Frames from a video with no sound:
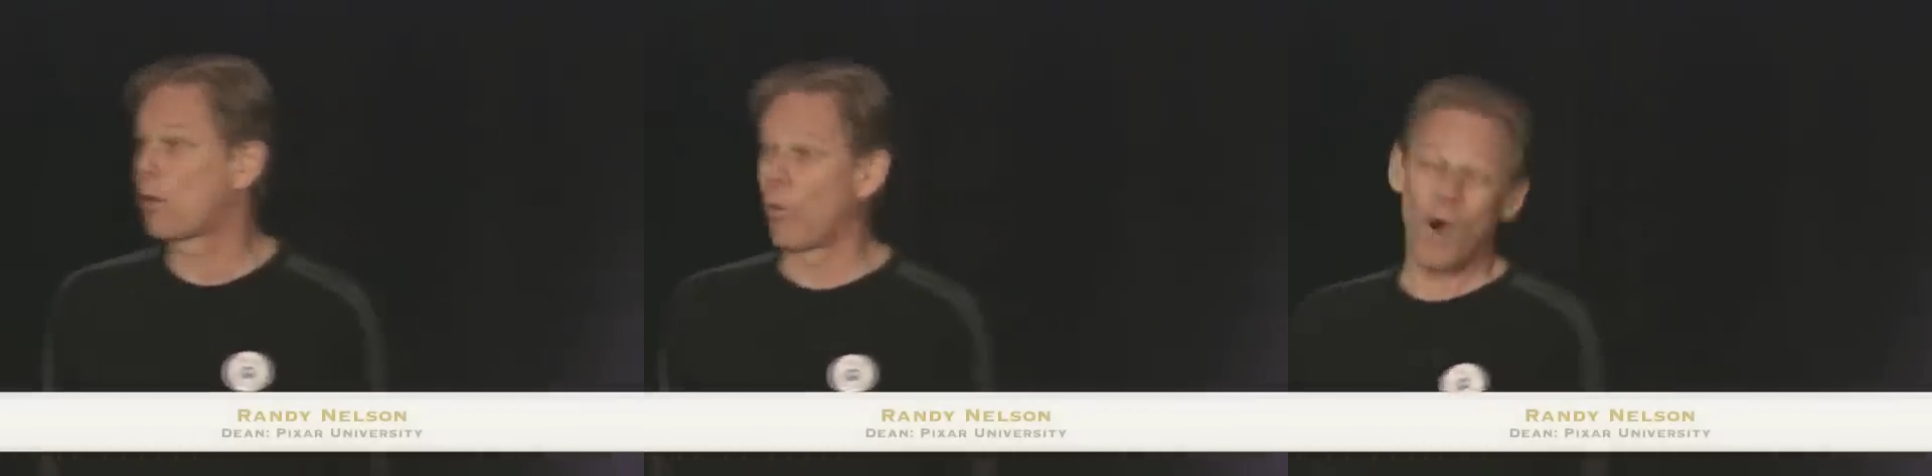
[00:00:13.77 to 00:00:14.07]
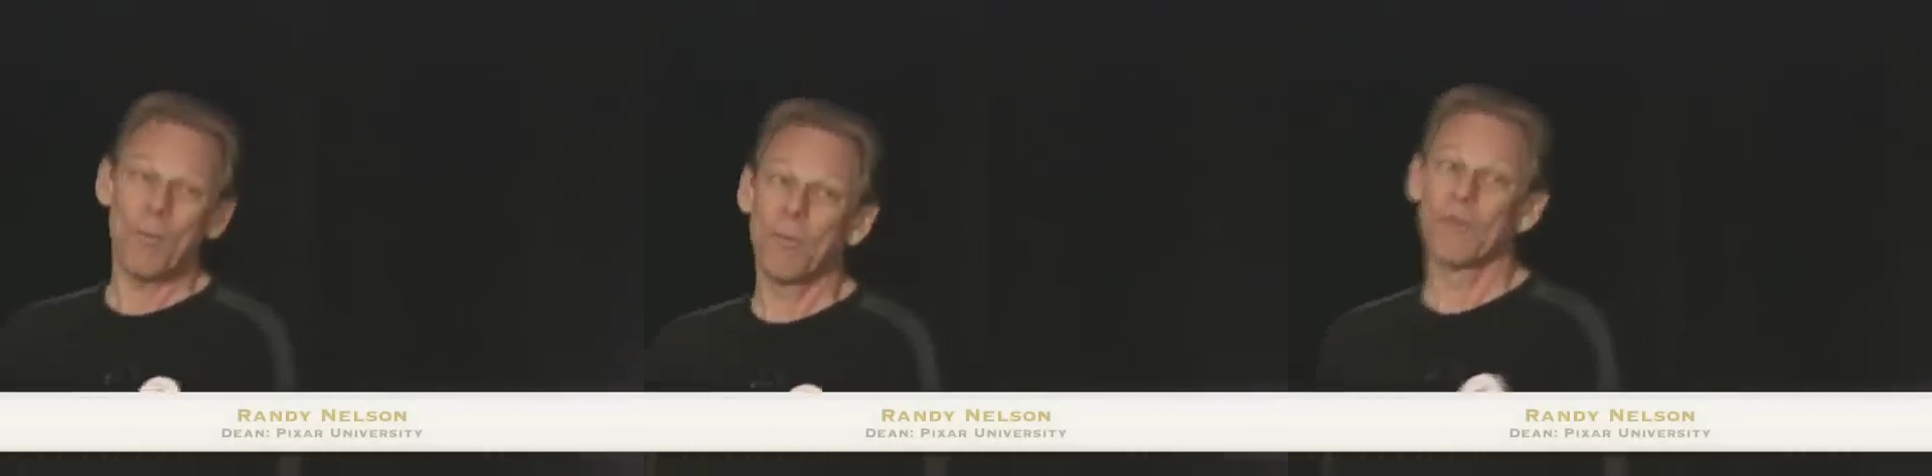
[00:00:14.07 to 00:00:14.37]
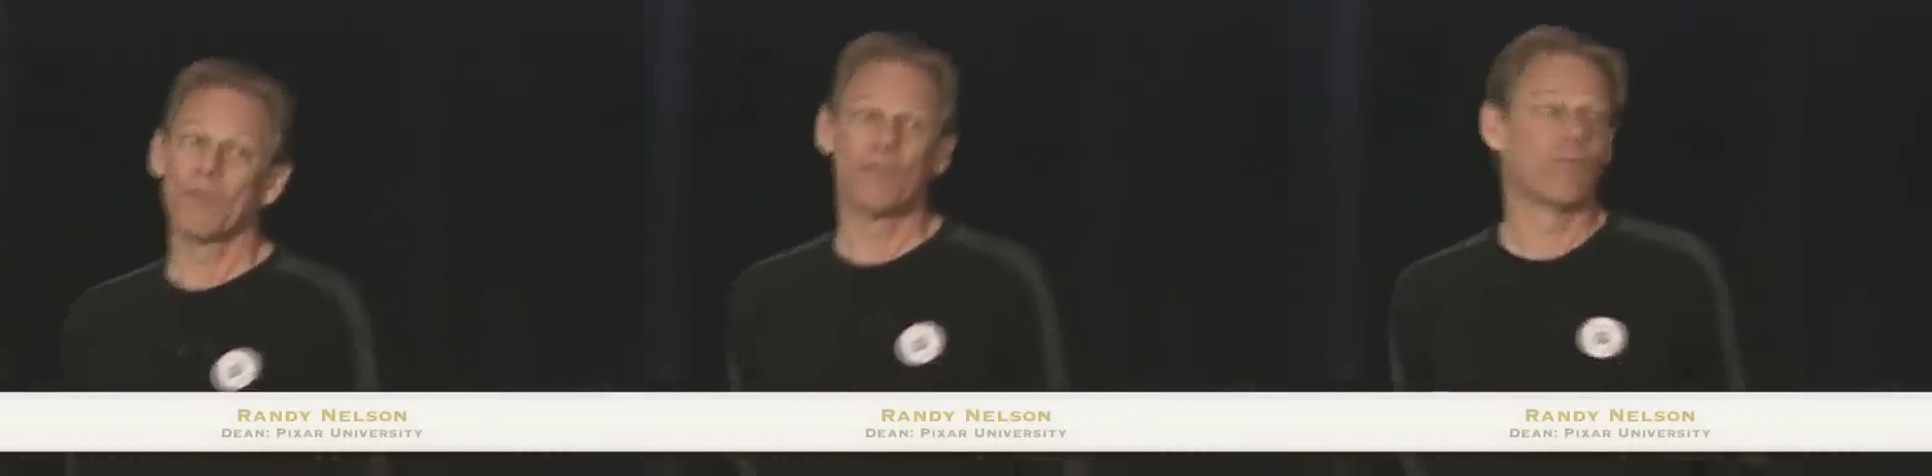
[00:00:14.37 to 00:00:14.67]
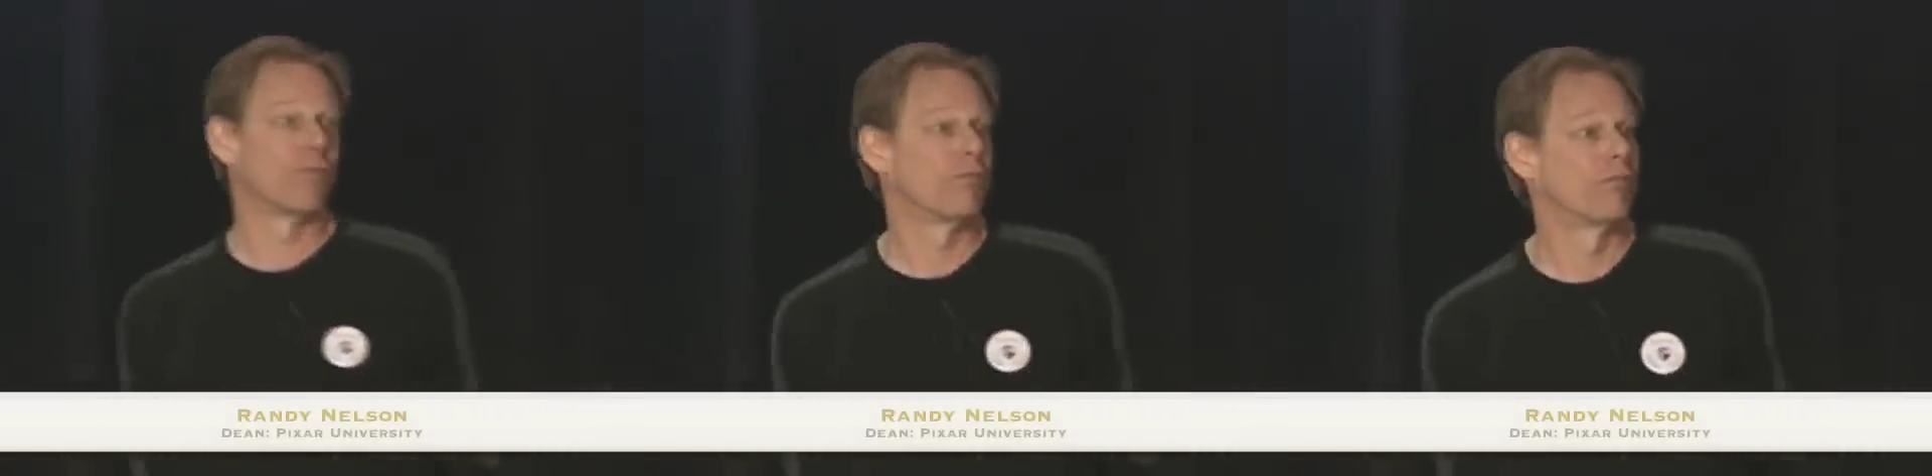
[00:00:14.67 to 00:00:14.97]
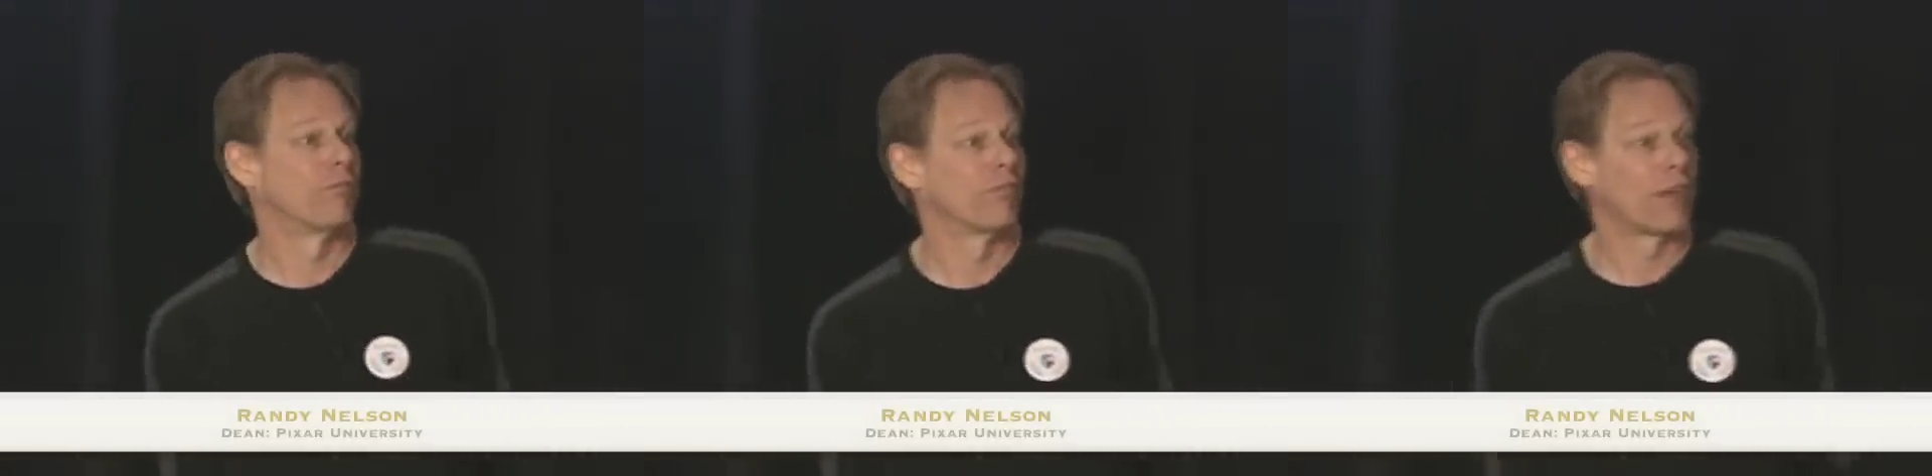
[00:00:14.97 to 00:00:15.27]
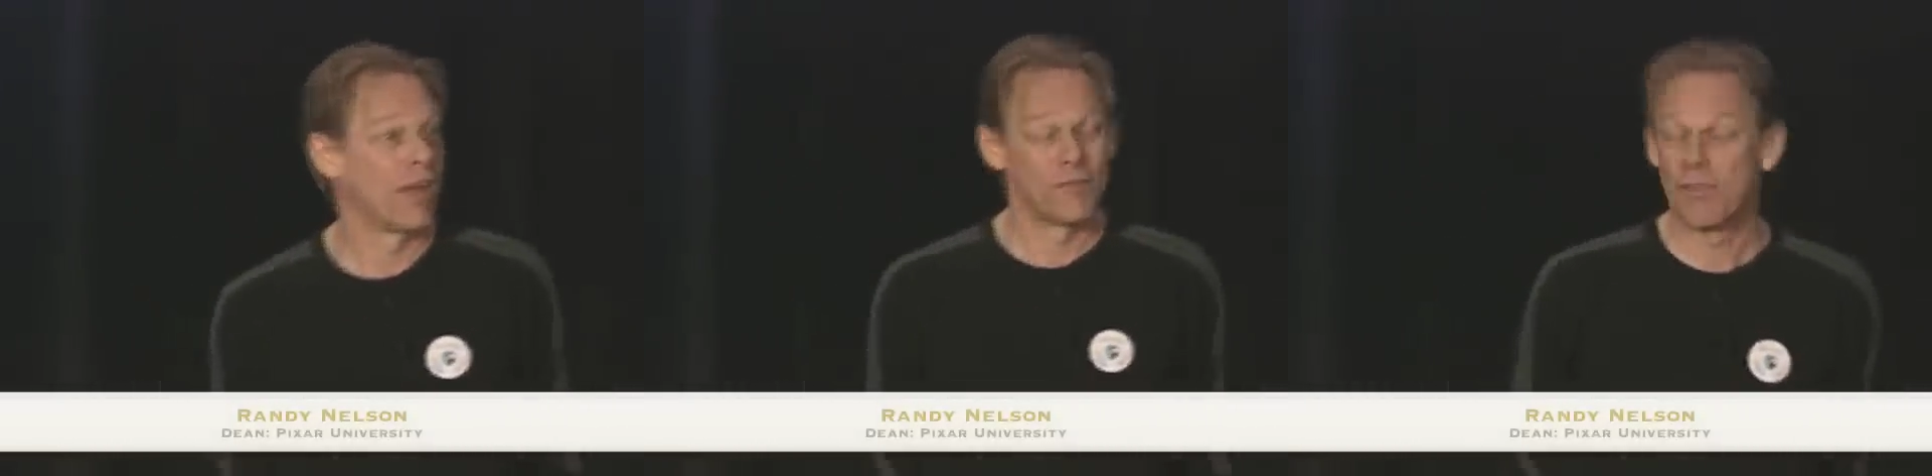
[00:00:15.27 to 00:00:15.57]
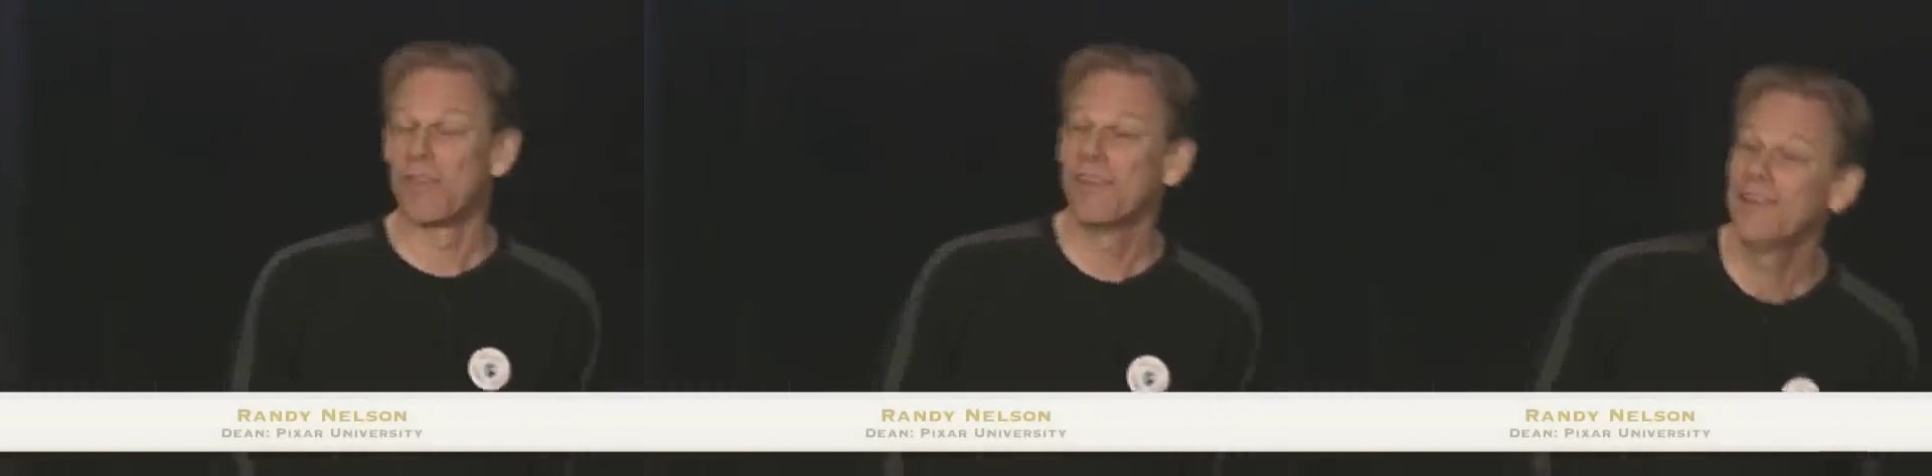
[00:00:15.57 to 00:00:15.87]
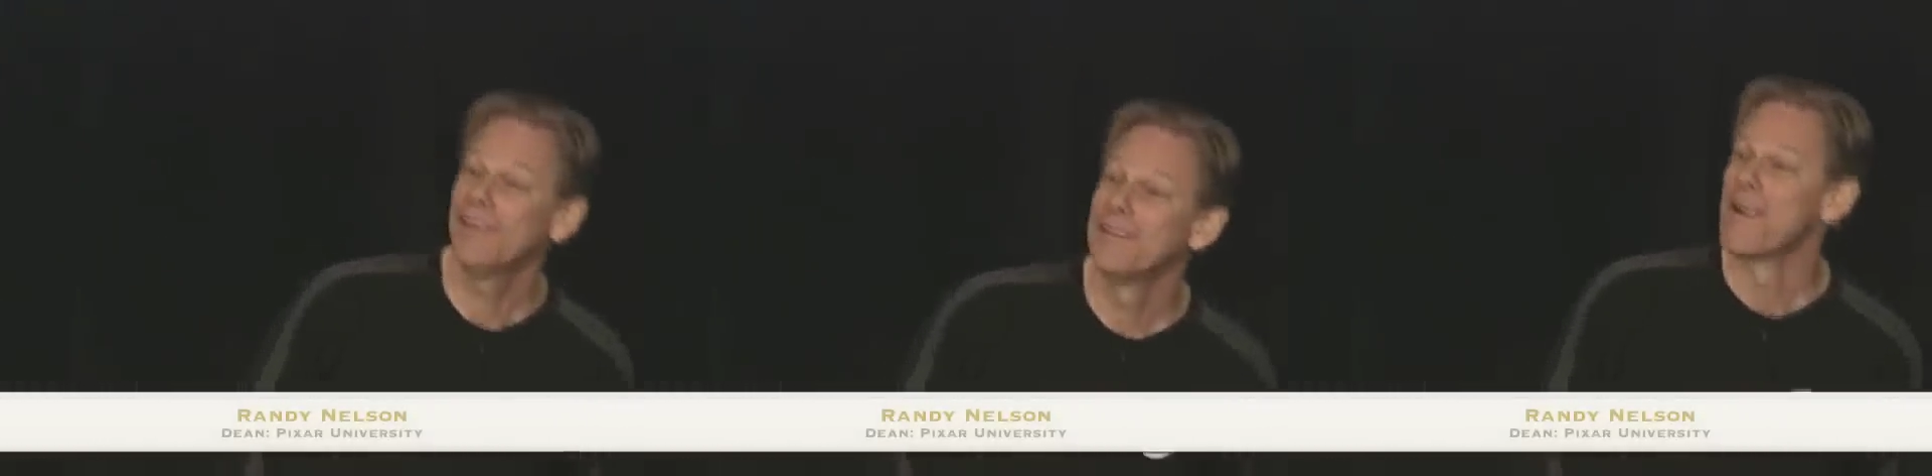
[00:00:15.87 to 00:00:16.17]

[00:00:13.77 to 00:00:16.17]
cooperative kind of a thing.